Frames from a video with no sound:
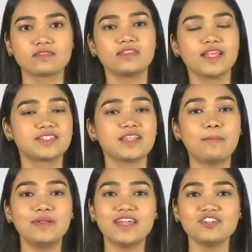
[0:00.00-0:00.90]
Next
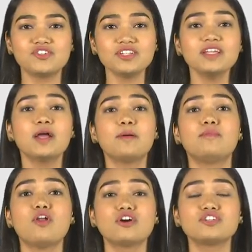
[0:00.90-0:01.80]
application,
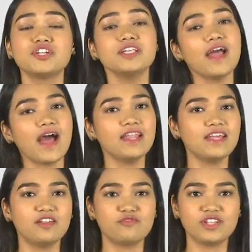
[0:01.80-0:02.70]
blockchain and
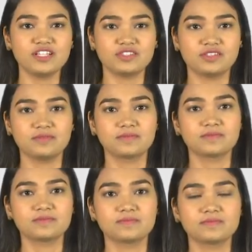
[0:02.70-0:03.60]
NFTs.
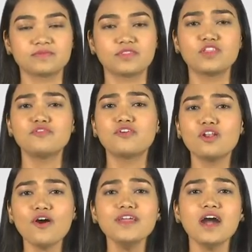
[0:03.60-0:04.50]
The
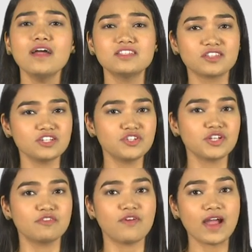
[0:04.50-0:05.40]
following are
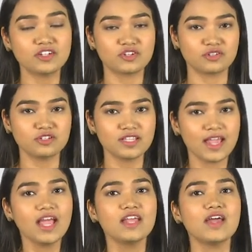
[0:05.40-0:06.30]
essential factors
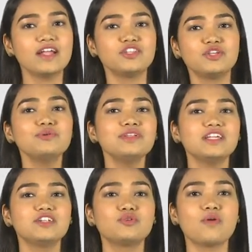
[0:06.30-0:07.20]
that you
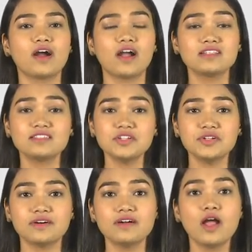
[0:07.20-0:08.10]
need to
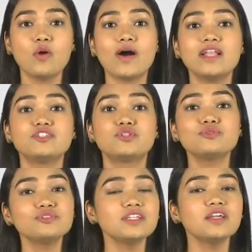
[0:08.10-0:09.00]
consider while
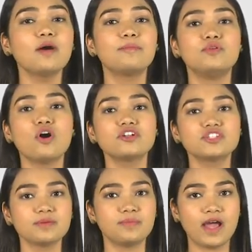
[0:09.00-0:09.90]
choosing a
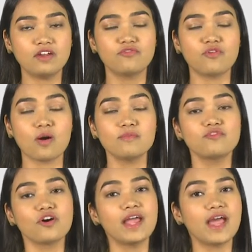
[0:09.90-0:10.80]
blockchain platform
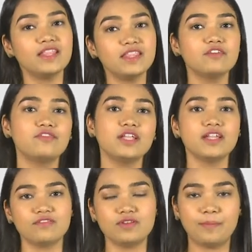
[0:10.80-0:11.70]
for NFT
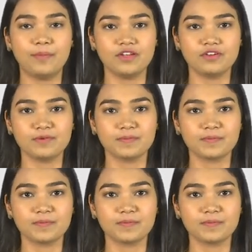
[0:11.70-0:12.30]
development.